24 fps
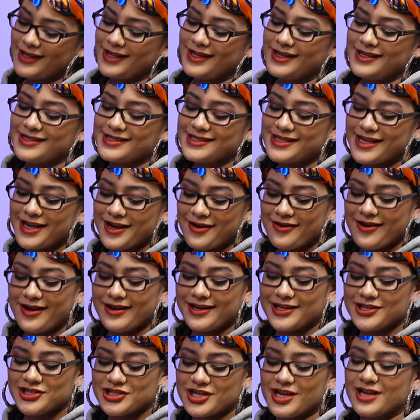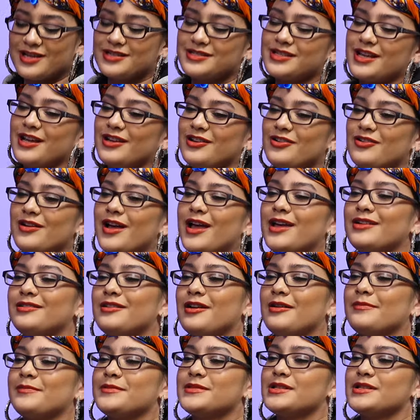is there any chance that you'll end up